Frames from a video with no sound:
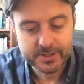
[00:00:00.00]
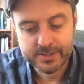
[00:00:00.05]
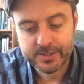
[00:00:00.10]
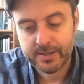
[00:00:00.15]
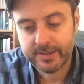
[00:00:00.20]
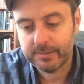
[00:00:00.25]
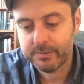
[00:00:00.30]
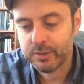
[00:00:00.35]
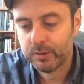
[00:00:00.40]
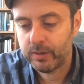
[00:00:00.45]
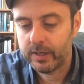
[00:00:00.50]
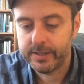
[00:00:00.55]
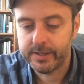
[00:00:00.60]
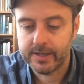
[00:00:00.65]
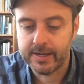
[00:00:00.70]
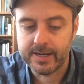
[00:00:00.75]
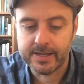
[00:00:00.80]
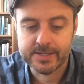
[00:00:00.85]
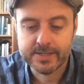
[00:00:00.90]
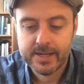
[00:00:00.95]
that was quite
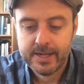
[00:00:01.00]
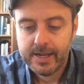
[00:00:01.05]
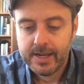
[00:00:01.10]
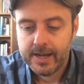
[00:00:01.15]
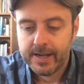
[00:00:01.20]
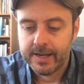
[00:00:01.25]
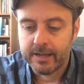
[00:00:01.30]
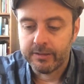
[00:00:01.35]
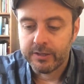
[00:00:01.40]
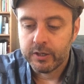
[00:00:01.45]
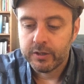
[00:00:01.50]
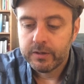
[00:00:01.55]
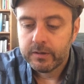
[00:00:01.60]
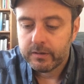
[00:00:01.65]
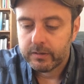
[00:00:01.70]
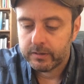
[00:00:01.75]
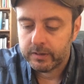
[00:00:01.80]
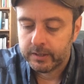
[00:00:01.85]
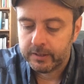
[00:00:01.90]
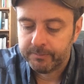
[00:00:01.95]
nice. Now the
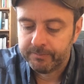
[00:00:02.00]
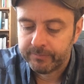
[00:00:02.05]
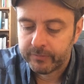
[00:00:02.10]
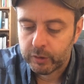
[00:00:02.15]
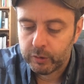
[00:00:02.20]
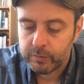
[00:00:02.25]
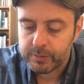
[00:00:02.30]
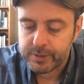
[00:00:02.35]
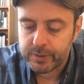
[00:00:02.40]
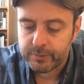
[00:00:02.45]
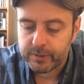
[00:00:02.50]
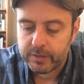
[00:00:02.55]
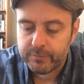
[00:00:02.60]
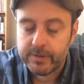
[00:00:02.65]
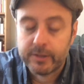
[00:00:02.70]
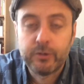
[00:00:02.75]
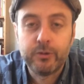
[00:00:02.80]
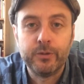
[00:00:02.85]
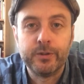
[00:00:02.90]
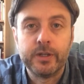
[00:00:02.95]
other autograph
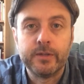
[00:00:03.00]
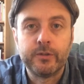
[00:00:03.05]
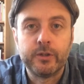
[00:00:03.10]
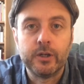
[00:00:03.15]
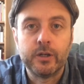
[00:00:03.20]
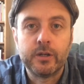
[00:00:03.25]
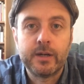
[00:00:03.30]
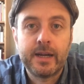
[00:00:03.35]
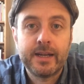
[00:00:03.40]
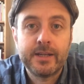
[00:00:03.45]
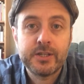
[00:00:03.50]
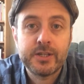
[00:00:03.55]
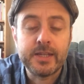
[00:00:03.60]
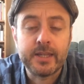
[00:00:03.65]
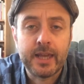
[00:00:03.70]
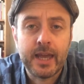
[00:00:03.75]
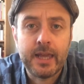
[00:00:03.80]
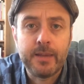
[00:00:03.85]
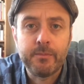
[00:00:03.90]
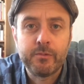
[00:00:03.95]
record I've got actually
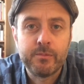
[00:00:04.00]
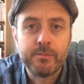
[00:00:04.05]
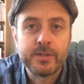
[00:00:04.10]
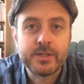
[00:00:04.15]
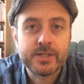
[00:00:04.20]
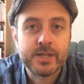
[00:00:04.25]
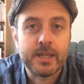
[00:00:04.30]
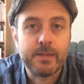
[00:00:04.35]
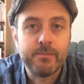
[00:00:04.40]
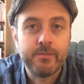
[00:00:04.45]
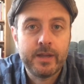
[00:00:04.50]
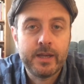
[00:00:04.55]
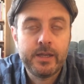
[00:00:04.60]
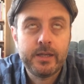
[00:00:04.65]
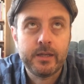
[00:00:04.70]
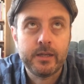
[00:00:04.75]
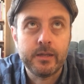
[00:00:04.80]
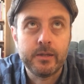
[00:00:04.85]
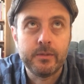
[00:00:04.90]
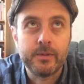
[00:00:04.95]
came from the same
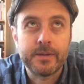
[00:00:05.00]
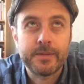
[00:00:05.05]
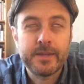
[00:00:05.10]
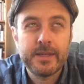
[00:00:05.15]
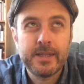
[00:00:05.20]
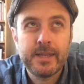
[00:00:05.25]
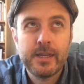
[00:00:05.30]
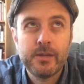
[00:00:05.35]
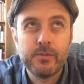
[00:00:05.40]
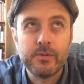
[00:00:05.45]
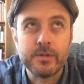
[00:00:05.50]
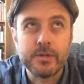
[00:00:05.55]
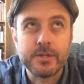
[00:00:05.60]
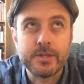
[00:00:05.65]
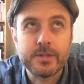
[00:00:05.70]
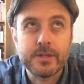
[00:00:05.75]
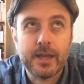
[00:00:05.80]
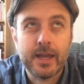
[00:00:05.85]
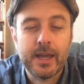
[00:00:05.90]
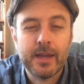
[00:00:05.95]
venue. I think it
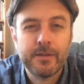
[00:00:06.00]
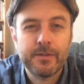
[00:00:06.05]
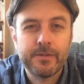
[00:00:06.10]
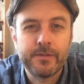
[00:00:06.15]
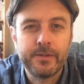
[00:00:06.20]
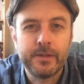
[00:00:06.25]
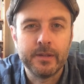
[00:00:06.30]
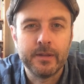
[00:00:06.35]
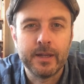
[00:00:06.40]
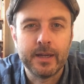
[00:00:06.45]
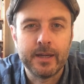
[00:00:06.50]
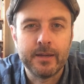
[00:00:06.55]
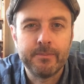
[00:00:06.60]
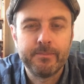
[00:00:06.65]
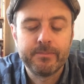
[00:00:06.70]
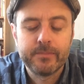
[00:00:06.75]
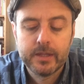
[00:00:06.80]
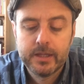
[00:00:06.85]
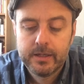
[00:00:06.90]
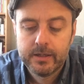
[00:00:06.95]
was after that.
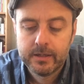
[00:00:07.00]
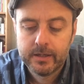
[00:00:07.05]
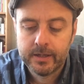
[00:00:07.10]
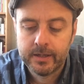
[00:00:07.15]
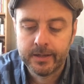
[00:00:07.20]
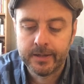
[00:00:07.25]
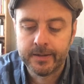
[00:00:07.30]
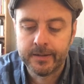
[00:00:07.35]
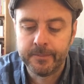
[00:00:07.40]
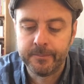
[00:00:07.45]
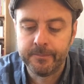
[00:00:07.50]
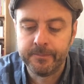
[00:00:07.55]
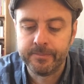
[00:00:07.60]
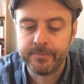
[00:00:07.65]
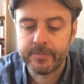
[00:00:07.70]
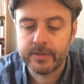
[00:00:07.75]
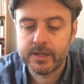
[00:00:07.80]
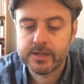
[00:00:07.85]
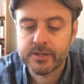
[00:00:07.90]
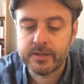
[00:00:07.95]

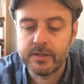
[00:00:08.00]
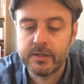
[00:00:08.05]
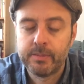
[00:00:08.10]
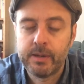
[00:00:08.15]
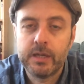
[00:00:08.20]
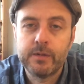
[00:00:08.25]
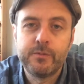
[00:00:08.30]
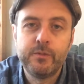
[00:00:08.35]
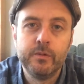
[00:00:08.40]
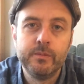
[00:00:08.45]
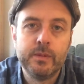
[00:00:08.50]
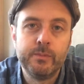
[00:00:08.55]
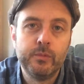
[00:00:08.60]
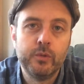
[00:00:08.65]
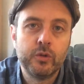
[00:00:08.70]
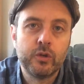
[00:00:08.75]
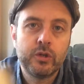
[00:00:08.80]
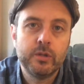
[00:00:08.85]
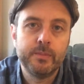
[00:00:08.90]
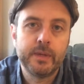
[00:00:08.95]
So the Platform in
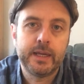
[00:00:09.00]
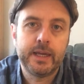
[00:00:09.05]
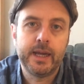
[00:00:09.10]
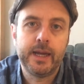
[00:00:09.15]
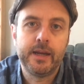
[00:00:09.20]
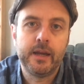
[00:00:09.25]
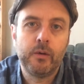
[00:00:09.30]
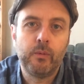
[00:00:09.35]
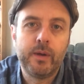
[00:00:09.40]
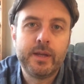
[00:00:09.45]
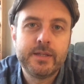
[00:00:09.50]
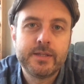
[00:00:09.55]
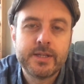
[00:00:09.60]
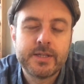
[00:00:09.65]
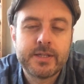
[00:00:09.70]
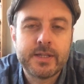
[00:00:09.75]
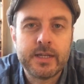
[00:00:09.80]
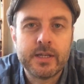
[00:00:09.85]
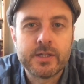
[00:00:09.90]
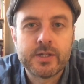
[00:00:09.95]
Morecambe again. I went to
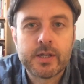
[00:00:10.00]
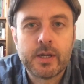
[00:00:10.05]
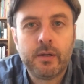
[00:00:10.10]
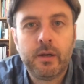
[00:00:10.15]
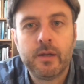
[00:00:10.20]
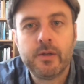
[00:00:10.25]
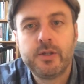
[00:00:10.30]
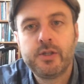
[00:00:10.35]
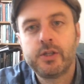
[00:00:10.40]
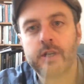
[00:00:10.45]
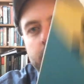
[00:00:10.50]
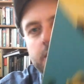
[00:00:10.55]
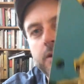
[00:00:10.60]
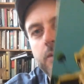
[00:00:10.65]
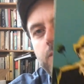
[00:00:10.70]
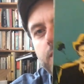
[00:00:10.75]
see a solo show